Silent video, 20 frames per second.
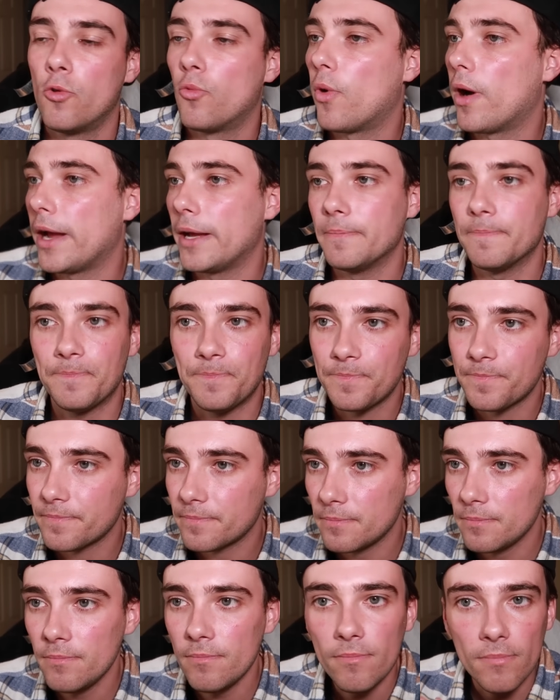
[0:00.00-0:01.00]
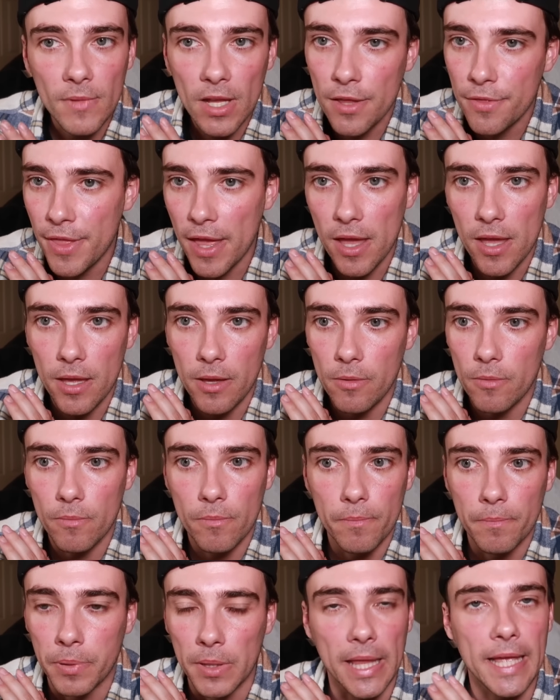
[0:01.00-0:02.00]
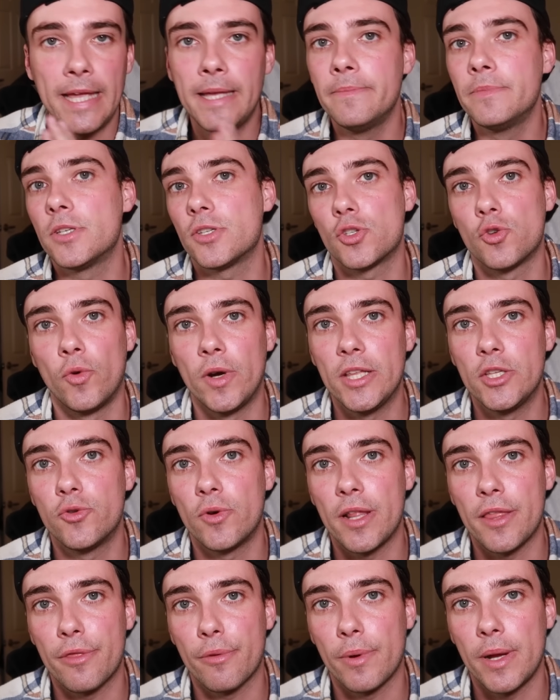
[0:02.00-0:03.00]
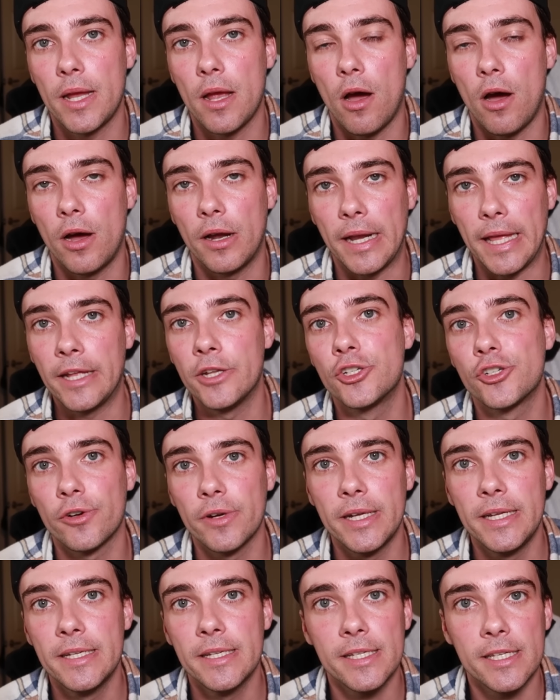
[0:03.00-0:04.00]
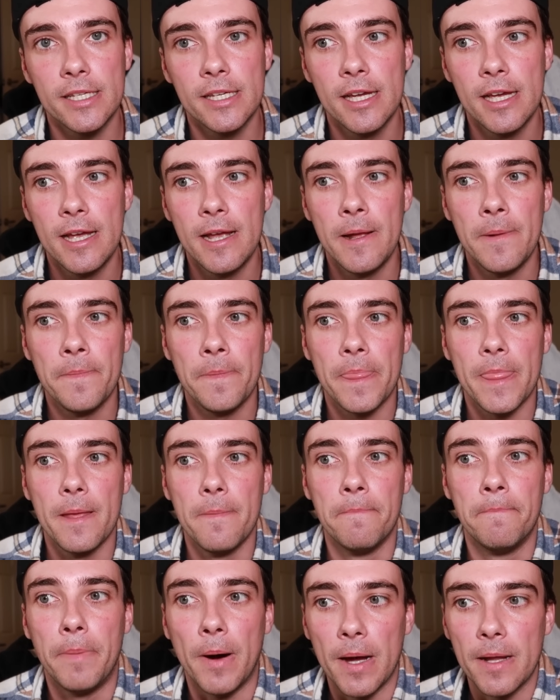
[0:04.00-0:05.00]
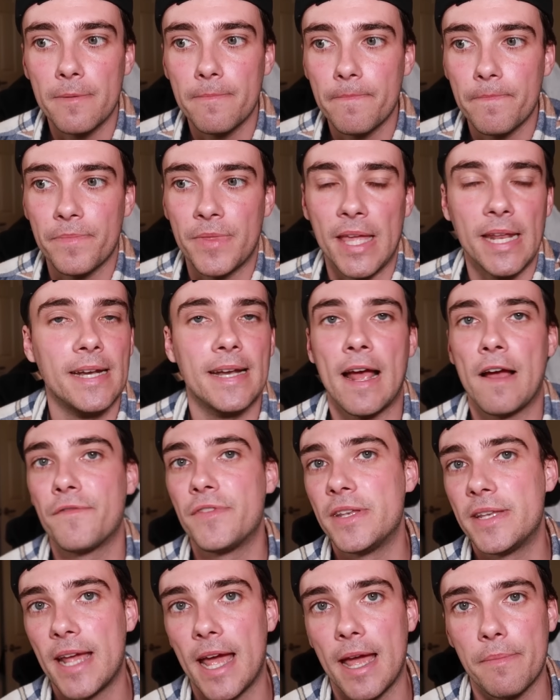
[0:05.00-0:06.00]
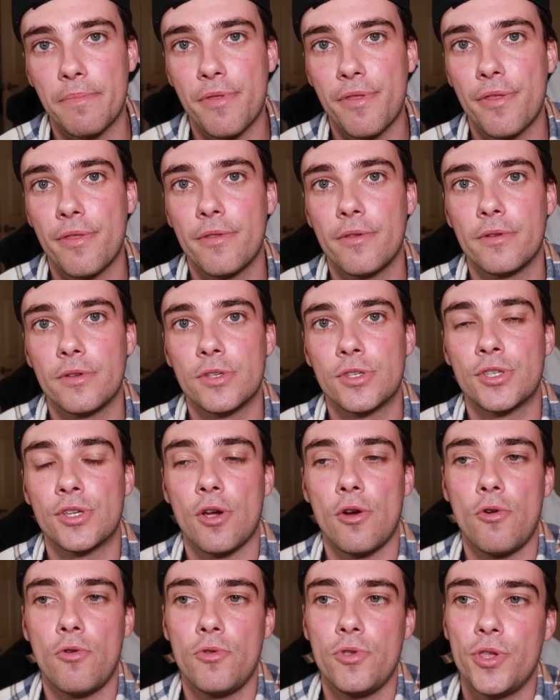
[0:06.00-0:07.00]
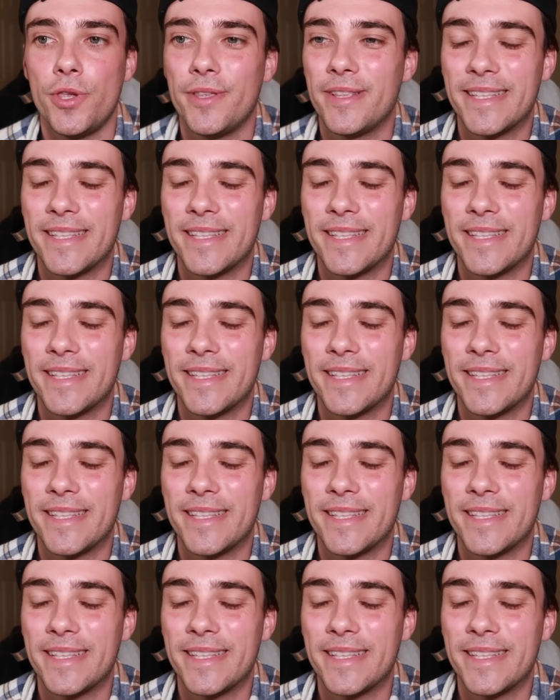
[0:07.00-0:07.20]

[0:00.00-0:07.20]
right? They blamed 2023 on injuries, but they didn't have the depth. So